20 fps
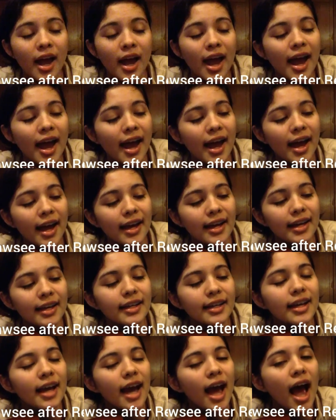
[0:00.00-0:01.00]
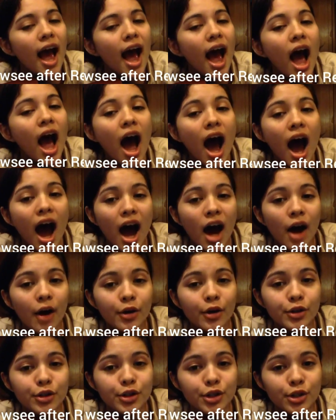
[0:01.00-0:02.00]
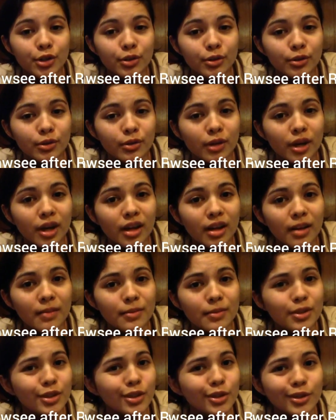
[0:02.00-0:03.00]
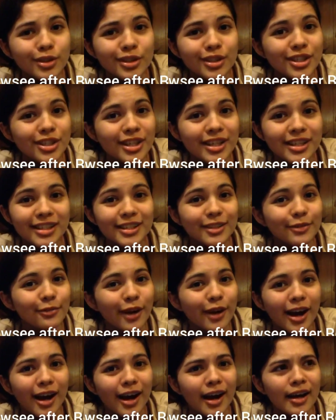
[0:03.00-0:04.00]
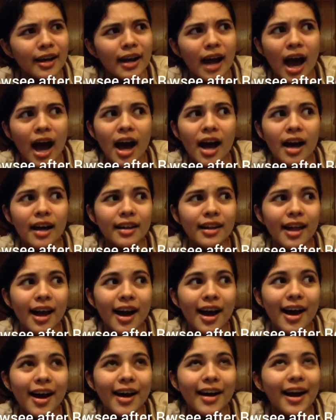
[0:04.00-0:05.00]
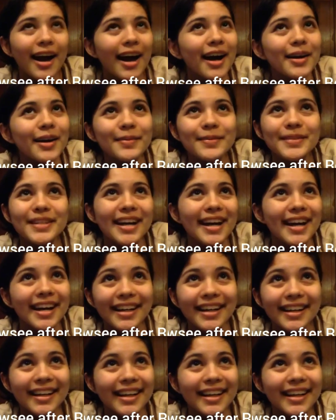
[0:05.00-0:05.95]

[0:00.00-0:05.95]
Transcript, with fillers: Hey, how you doing? Well, I'm doing just fine. I lied, I'm dying